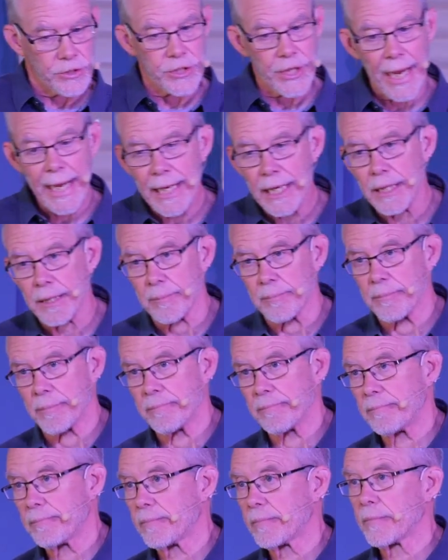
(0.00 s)
Jacob,
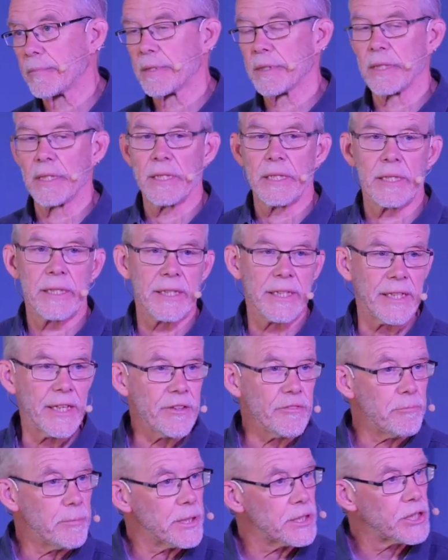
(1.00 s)

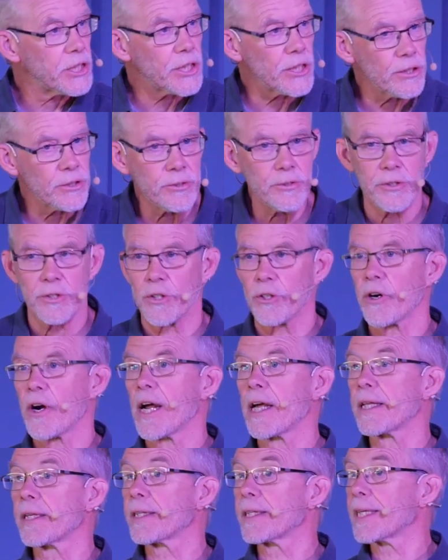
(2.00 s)
give me children or
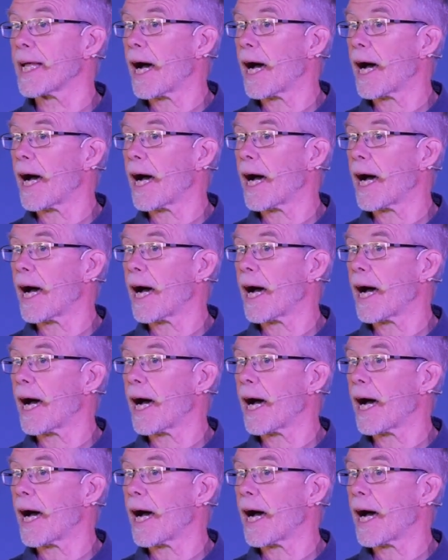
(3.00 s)
I'm